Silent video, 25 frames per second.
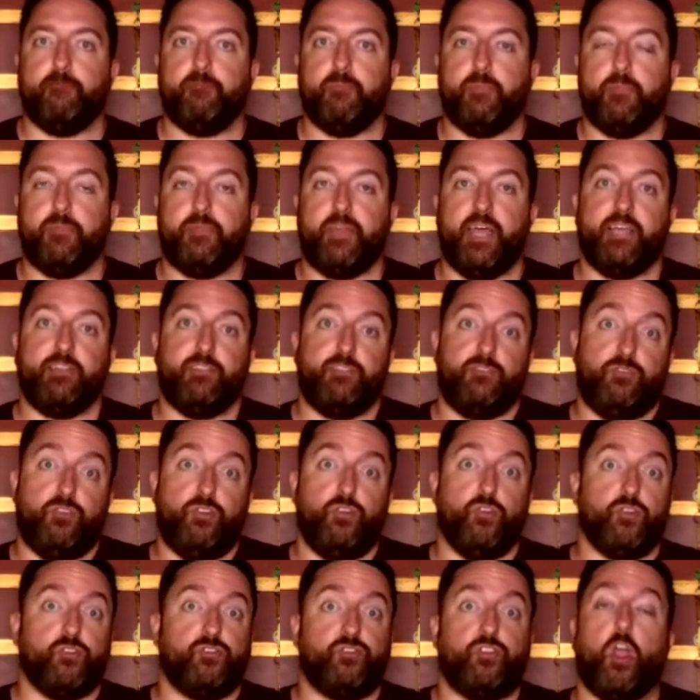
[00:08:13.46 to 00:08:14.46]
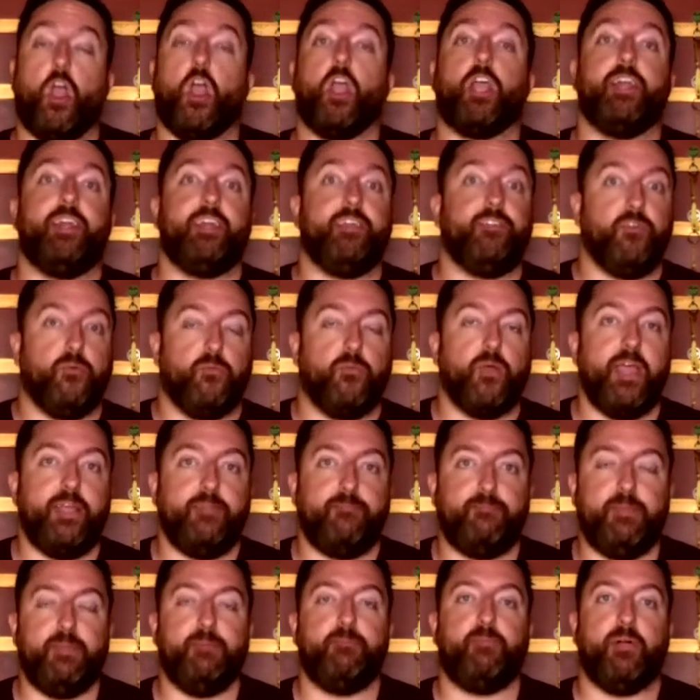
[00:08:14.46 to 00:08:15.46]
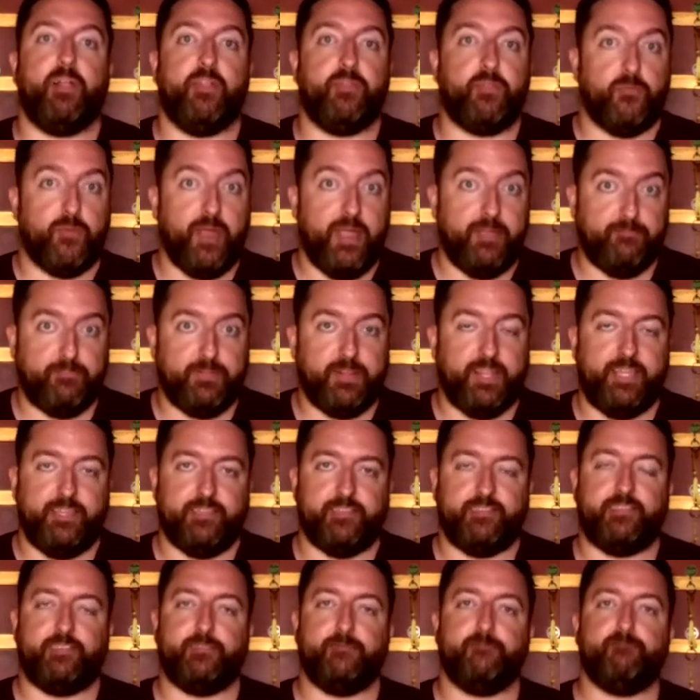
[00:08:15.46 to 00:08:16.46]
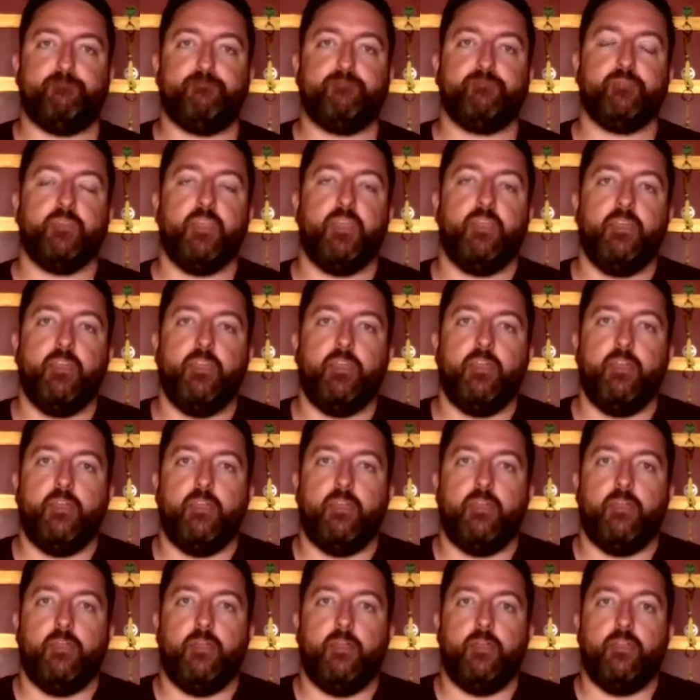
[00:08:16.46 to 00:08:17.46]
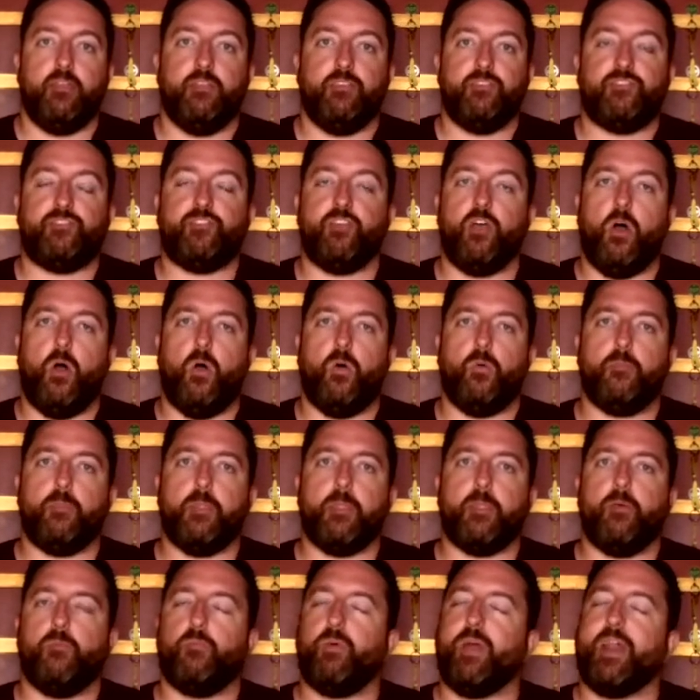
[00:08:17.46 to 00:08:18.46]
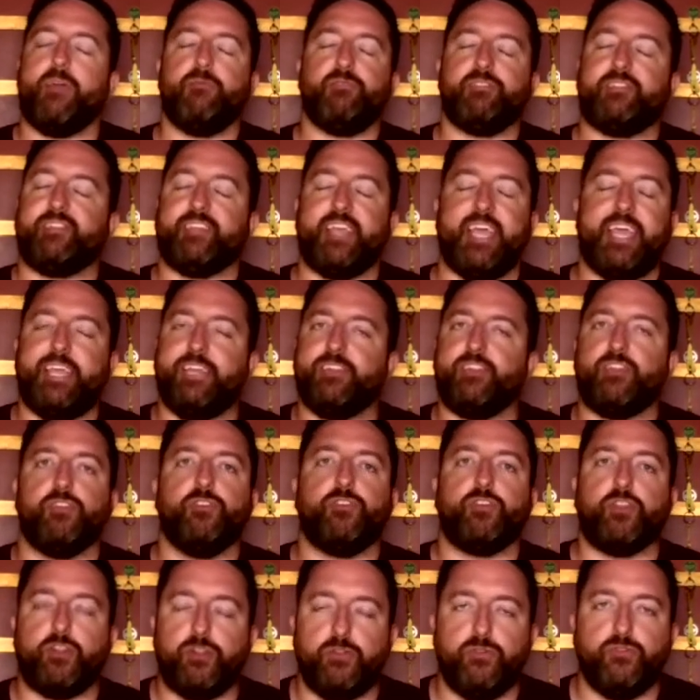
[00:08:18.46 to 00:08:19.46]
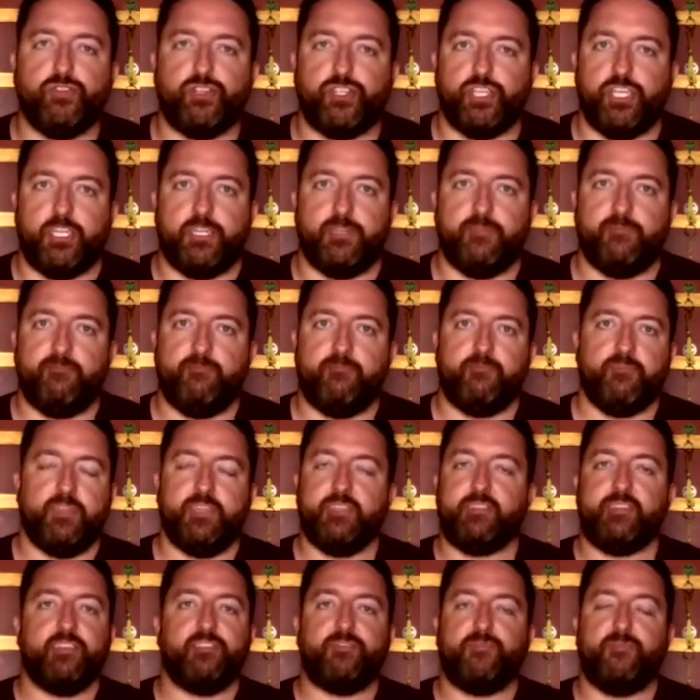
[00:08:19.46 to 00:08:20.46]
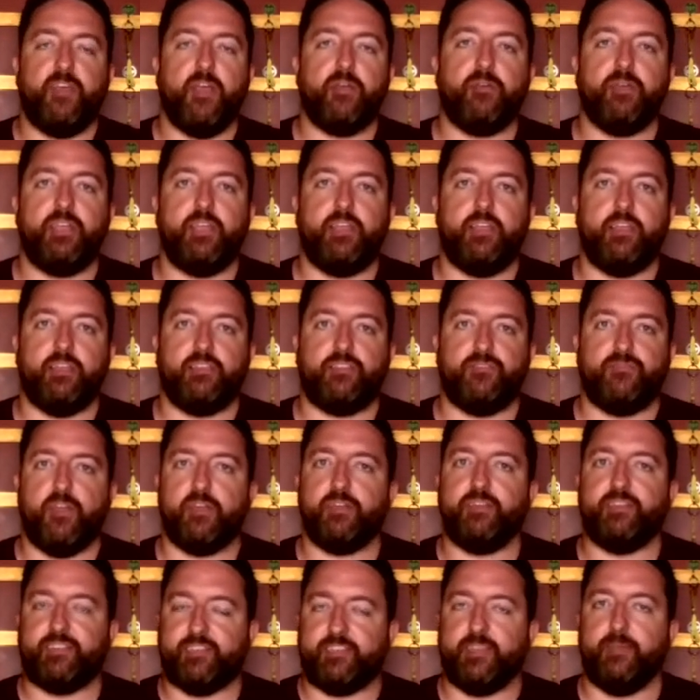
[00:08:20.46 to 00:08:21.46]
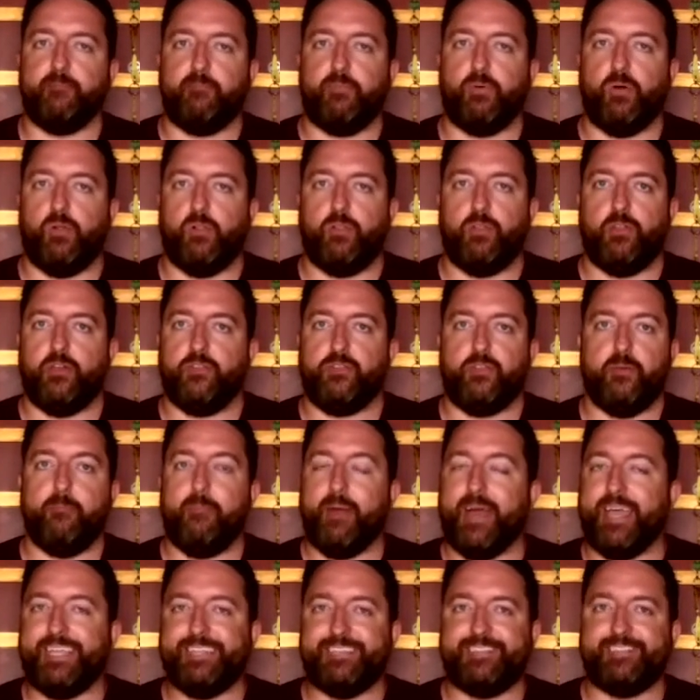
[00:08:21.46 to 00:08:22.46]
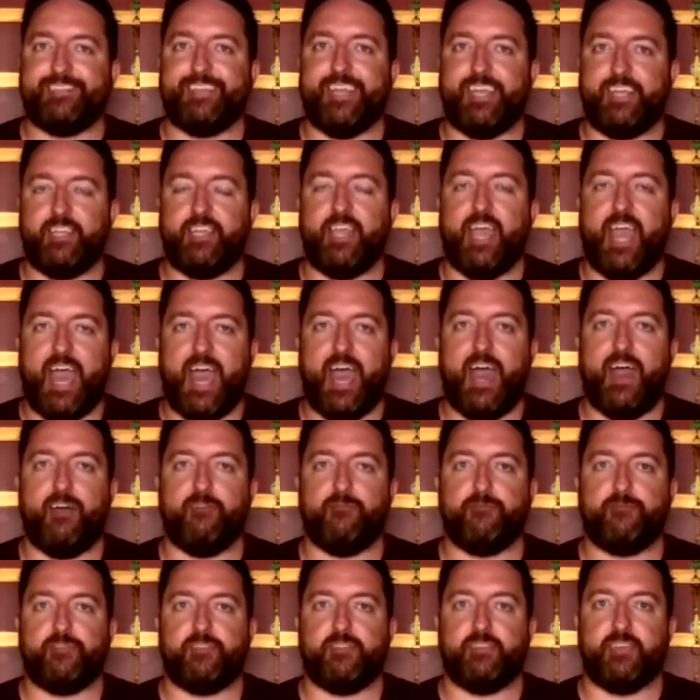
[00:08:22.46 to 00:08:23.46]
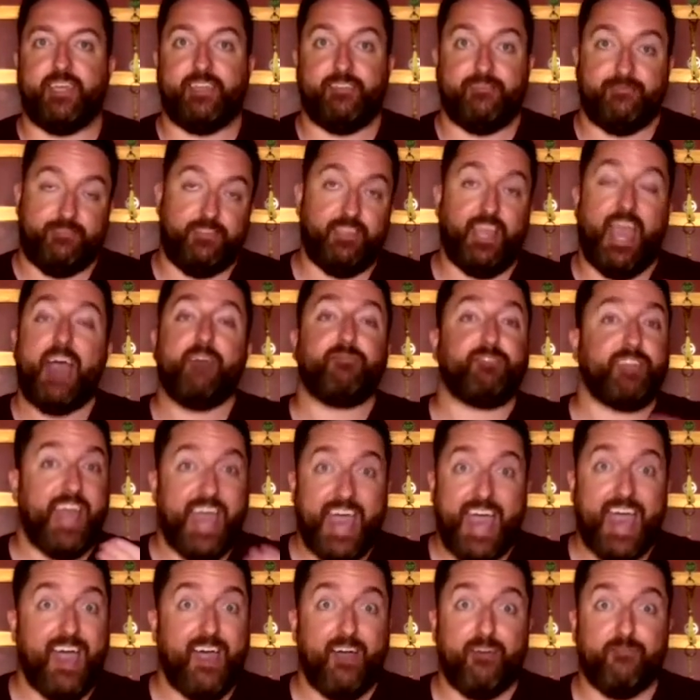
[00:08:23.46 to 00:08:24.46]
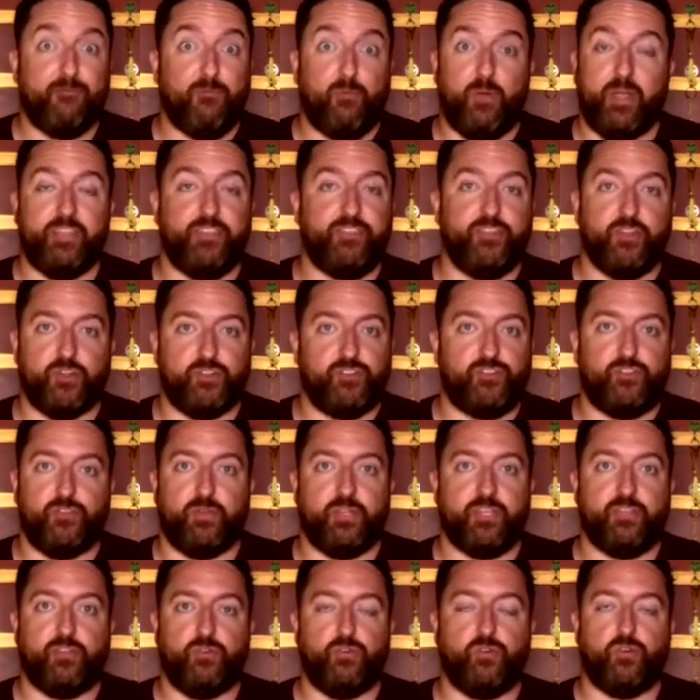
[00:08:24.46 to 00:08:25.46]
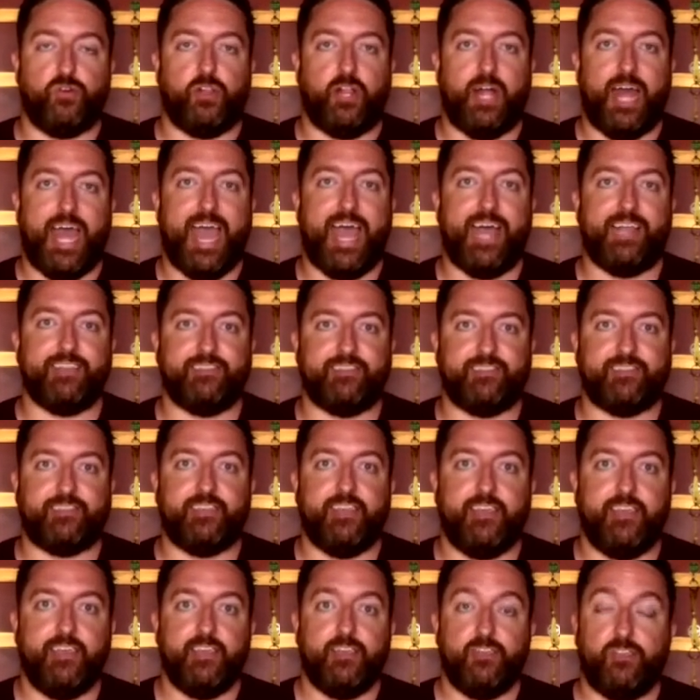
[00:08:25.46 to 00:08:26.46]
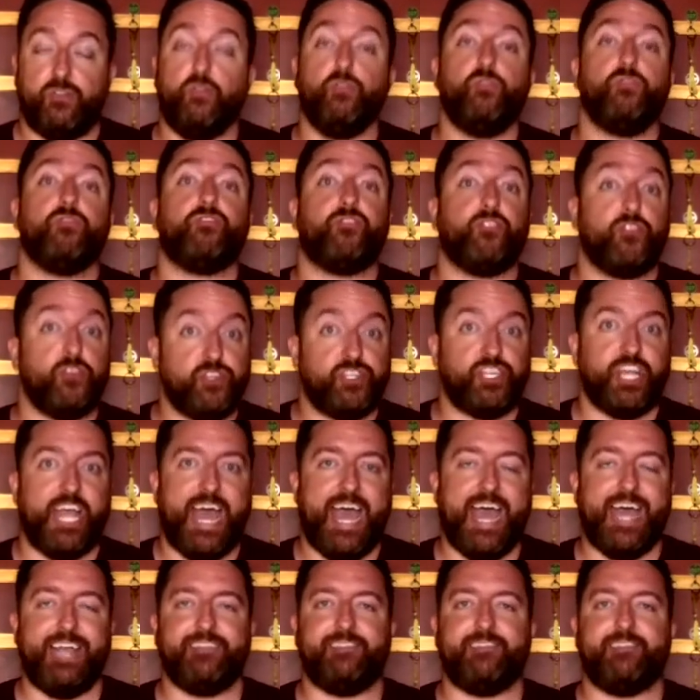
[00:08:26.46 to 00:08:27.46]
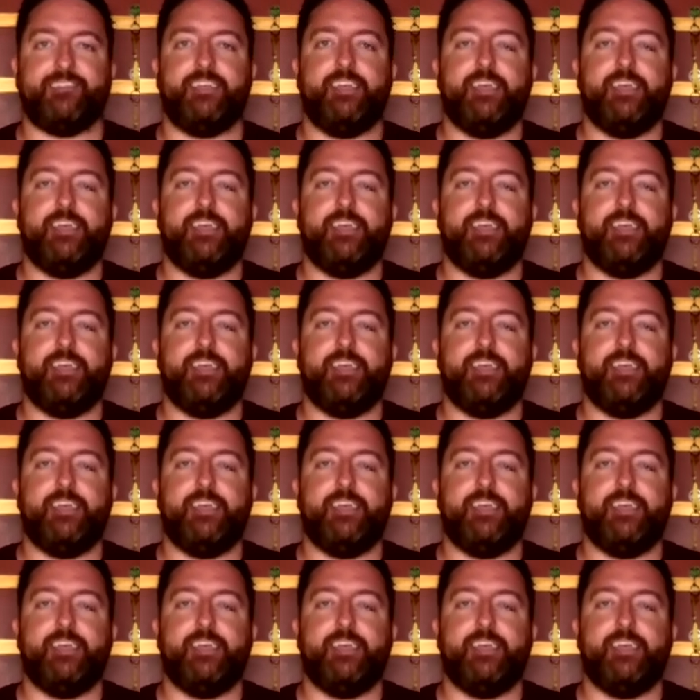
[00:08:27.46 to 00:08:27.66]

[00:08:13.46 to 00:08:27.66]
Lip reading: that you're targeting the right people at the right place. So what I would say in conclusion, it's very simple. The mindset you have to have when you're doing Google Ads, Google search ads,